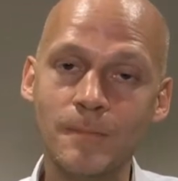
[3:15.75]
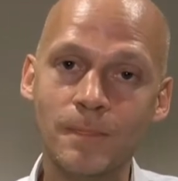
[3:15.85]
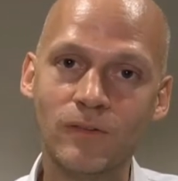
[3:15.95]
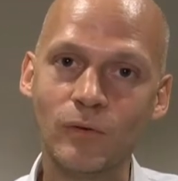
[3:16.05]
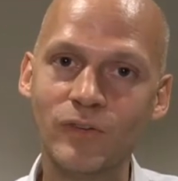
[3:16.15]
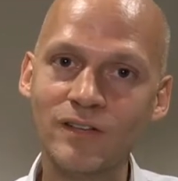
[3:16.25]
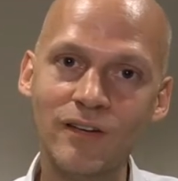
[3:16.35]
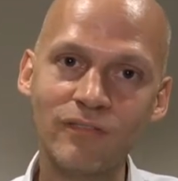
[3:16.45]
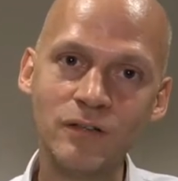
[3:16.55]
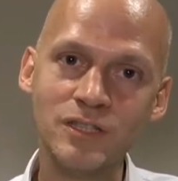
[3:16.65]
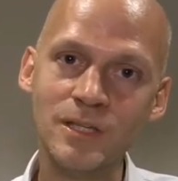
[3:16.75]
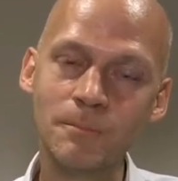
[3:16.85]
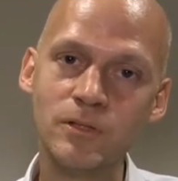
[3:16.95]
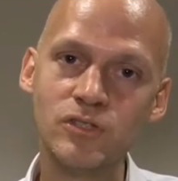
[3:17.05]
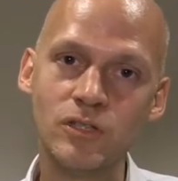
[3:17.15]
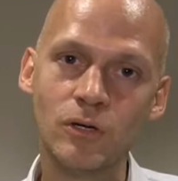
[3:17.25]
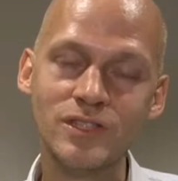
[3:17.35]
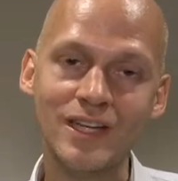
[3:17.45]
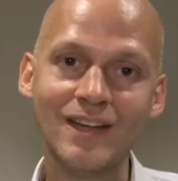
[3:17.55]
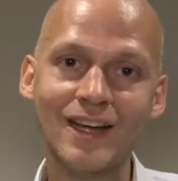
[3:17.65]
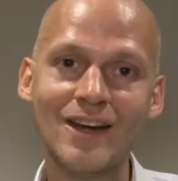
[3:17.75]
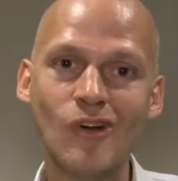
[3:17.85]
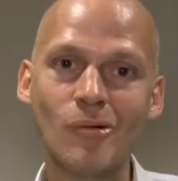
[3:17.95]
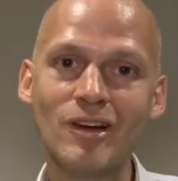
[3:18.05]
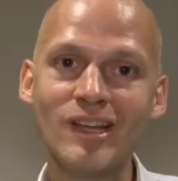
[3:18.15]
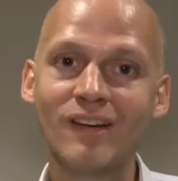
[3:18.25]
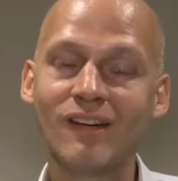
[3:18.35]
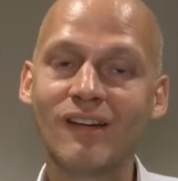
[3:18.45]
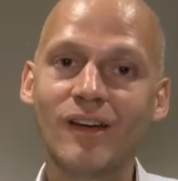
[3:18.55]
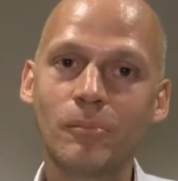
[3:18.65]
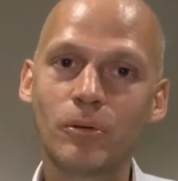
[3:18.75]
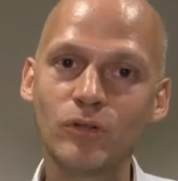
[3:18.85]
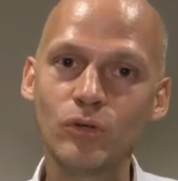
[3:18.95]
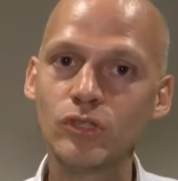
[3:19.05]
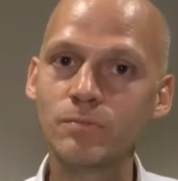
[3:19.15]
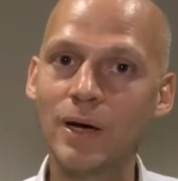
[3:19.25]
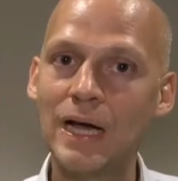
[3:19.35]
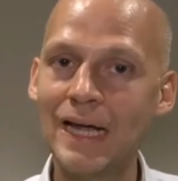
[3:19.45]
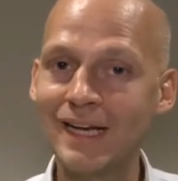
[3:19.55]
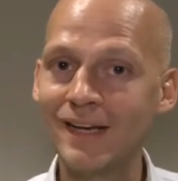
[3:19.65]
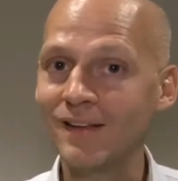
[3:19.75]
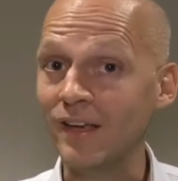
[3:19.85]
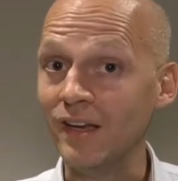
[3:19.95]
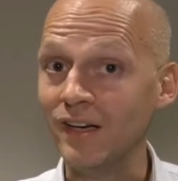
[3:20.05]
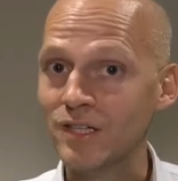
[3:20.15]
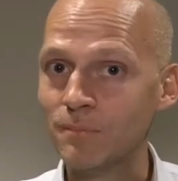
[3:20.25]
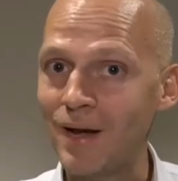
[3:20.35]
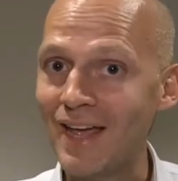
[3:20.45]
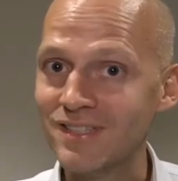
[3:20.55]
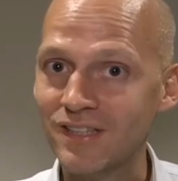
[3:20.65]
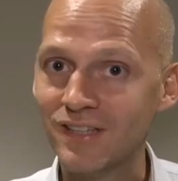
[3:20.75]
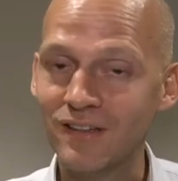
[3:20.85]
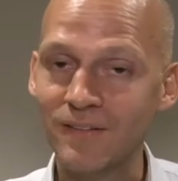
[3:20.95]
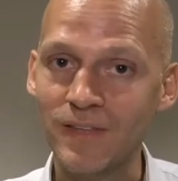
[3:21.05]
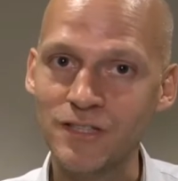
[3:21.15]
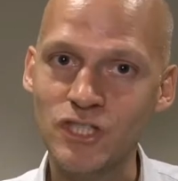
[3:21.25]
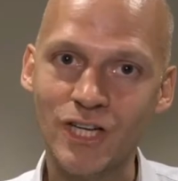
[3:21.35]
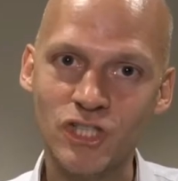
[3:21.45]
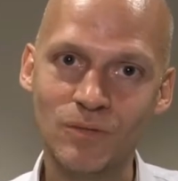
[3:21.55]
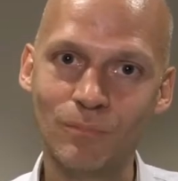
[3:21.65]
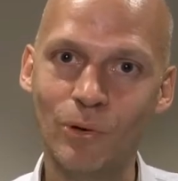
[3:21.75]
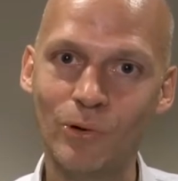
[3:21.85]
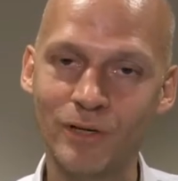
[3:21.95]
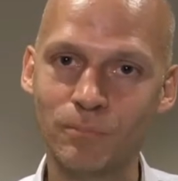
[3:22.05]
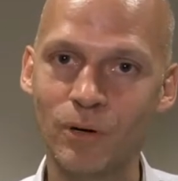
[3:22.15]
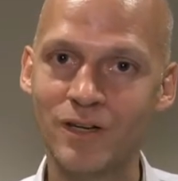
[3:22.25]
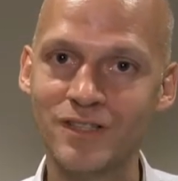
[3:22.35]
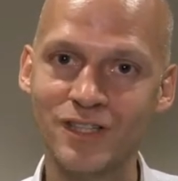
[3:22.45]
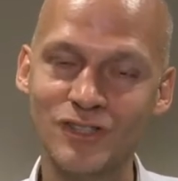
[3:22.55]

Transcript: So these are very simple stones, and they get normally produced by a plastic injection molding process.